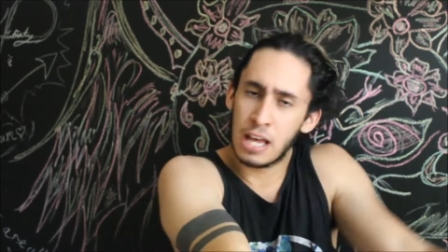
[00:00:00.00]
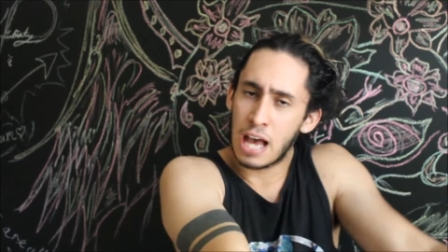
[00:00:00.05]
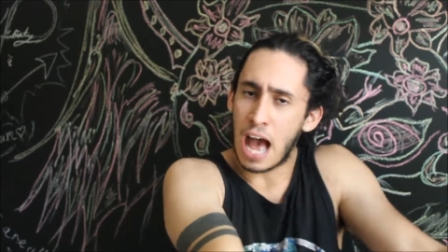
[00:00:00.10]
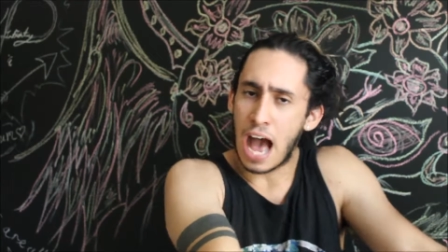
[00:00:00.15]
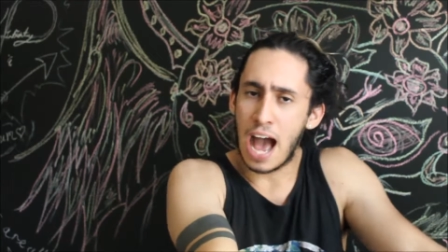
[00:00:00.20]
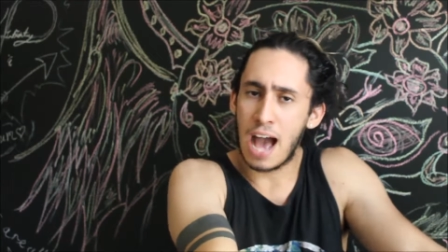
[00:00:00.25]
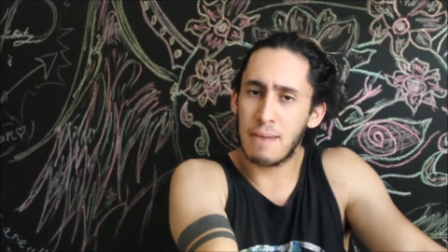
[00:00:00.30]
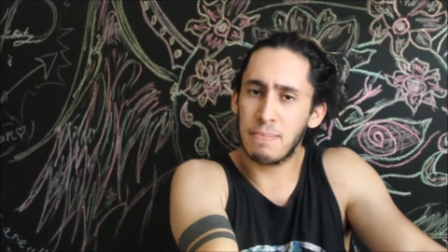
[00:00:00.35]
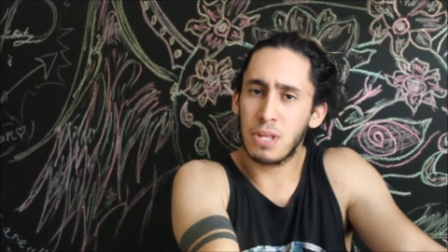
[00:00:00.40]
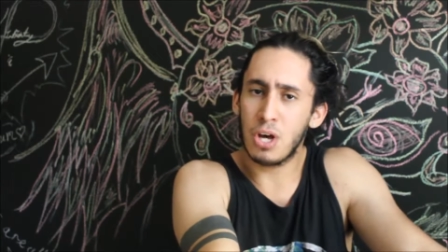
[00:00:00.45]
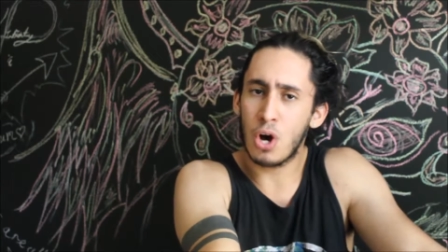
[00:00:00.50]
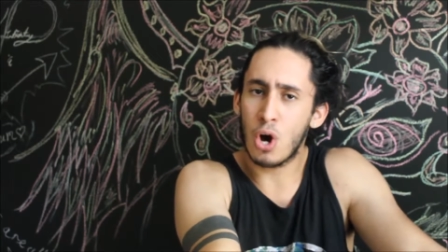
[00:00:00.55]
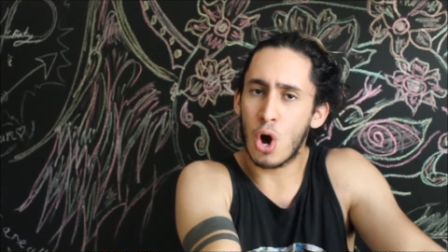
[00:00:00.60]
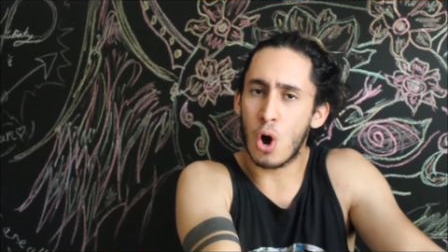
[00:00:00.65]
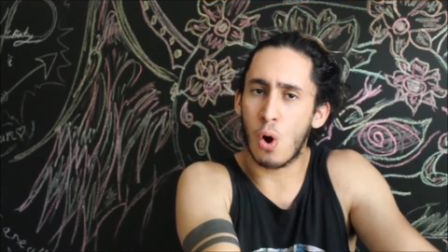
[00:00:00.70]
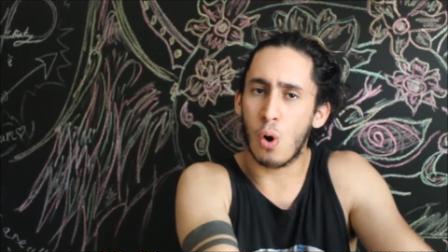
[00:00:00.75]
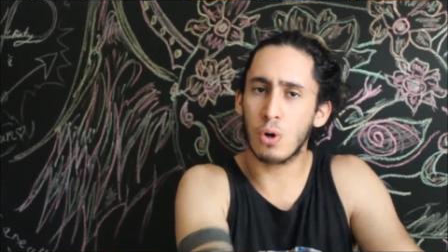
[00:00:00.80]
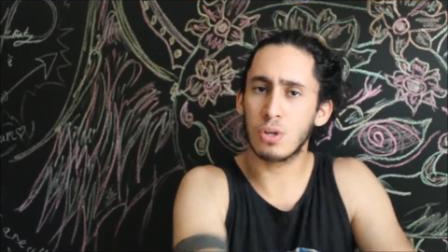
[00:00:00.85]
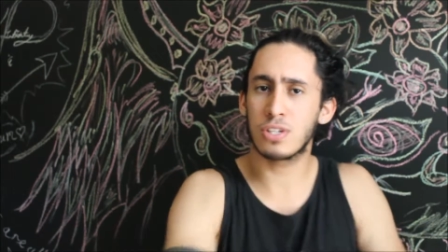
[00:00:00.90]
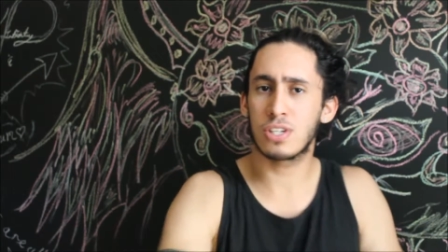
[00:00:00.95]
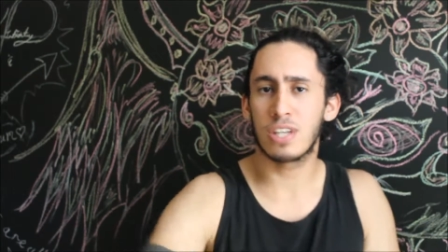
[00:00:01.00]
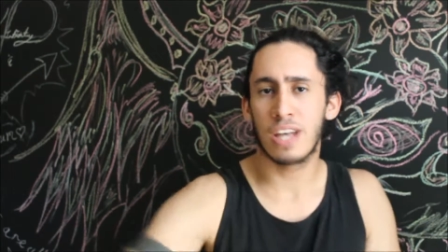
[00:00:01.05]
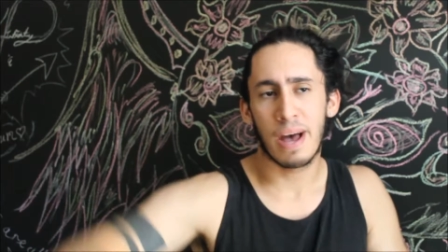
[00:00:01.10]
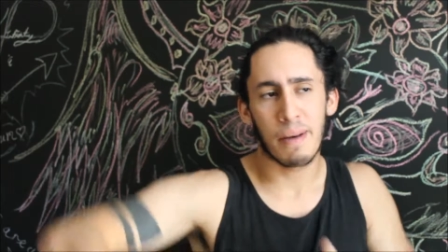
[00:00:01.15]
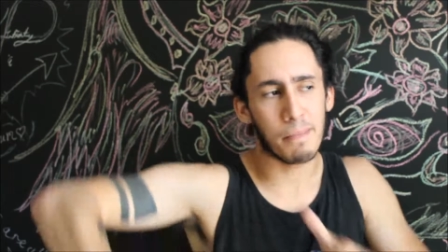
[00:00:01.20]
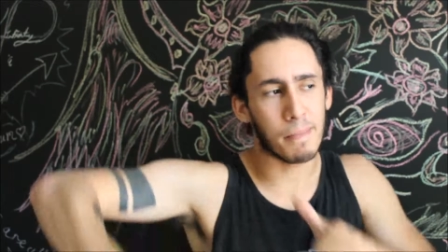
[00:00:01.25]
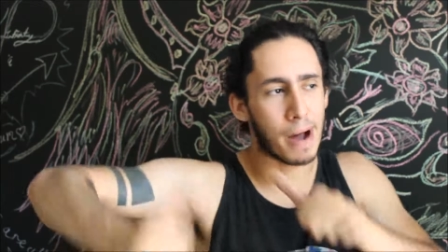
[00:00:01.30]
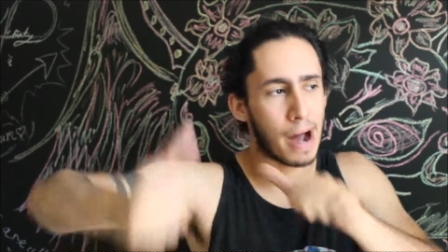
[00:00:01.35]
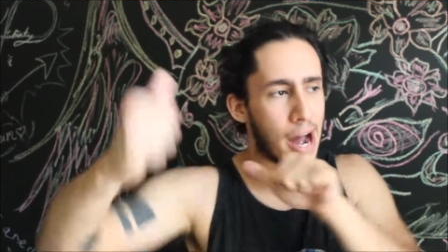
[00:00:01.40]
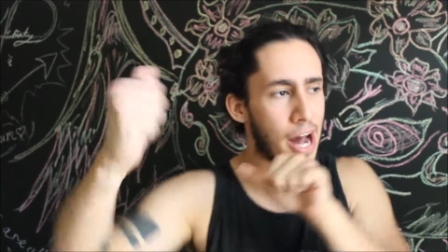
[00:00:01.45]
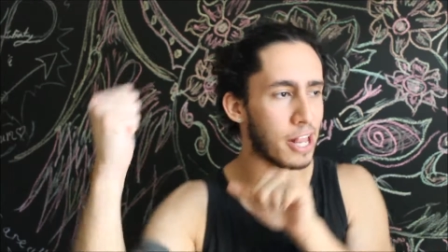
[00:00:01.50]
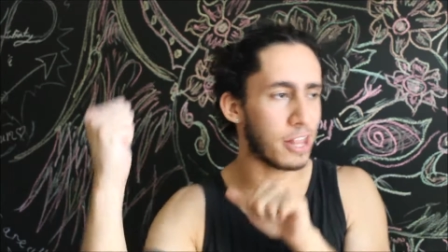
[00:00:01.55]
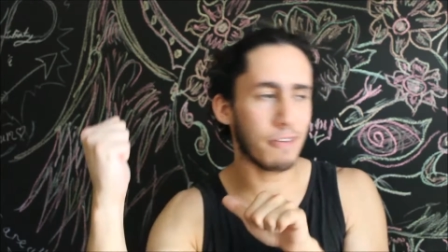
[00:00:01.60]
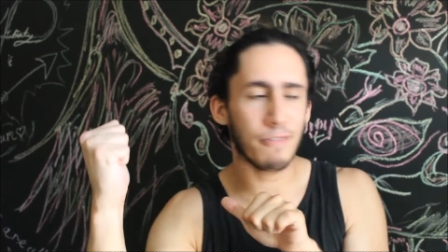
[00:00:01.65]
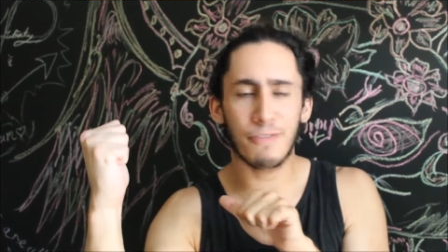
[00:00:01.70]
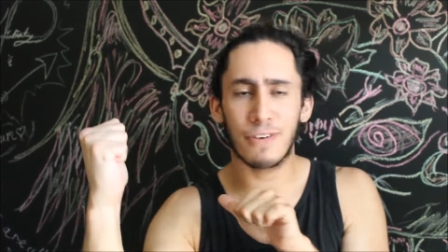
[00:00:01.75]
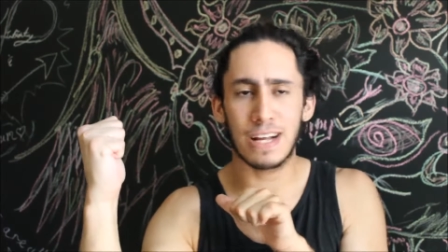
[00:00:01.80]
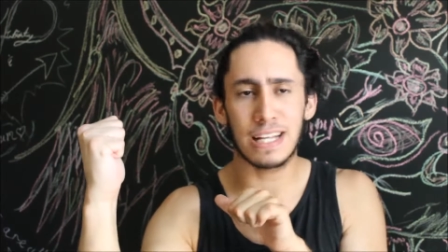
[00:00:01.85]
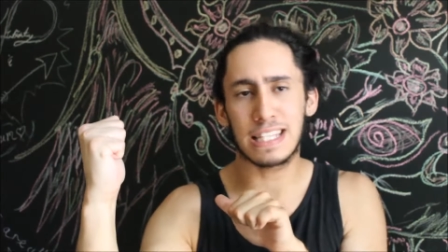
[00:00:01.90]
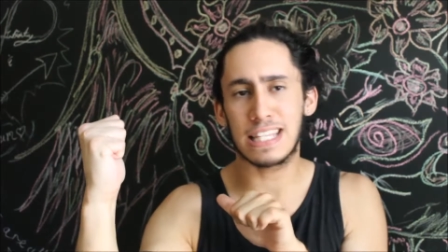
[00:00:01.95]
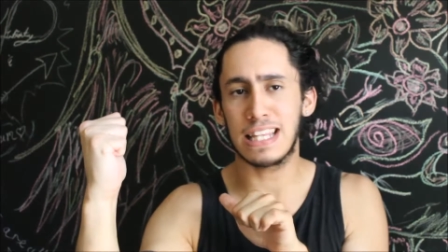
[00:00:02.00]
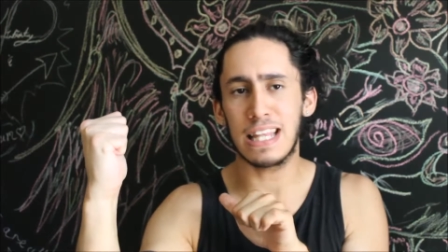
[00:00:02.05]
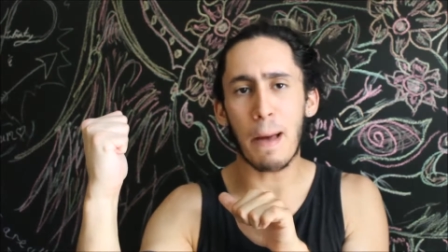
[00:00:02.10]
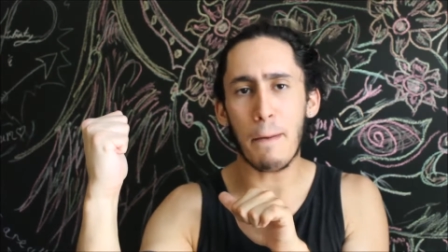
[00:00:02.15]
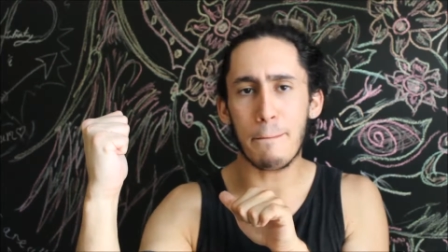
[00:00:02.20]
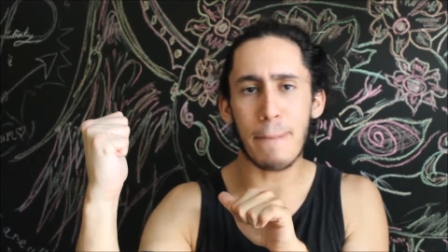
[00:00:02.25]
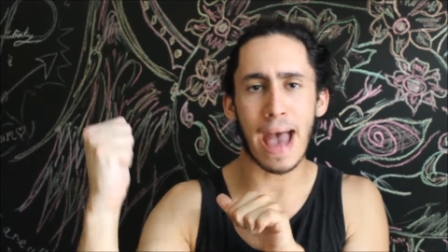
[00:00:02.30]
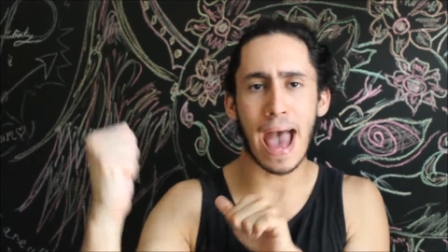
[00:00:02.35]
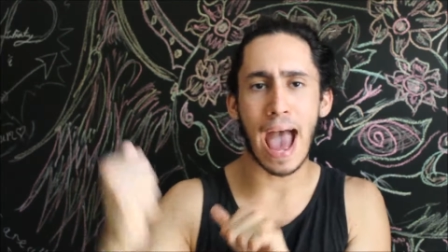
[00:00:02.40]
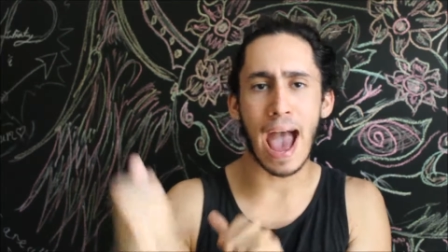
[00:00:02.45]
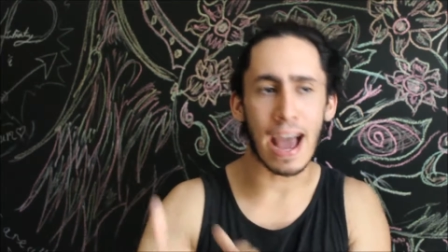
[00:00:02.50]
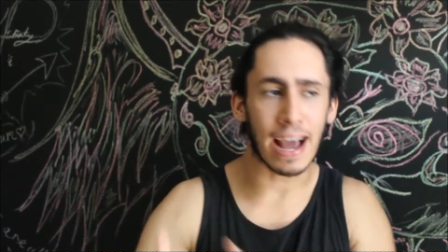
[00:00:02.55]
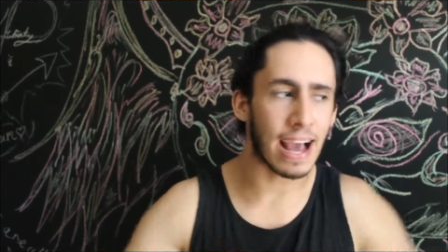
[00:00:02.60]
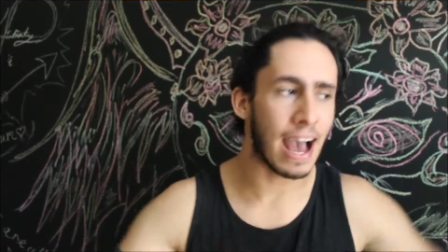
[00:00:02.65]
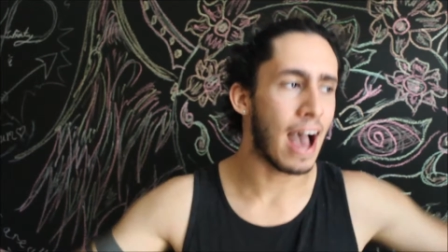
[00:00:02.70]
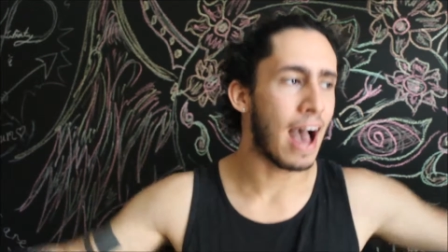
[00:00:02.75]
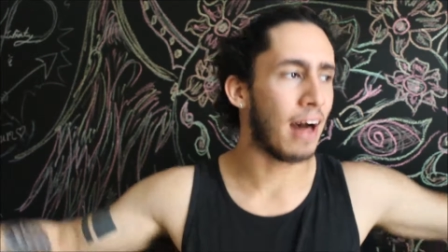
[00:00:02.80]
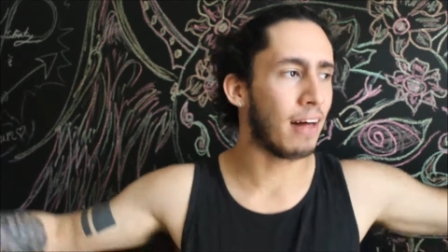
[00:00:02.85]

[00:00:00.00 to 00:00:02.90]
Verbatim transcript: I'm the host, my other friend's in the back,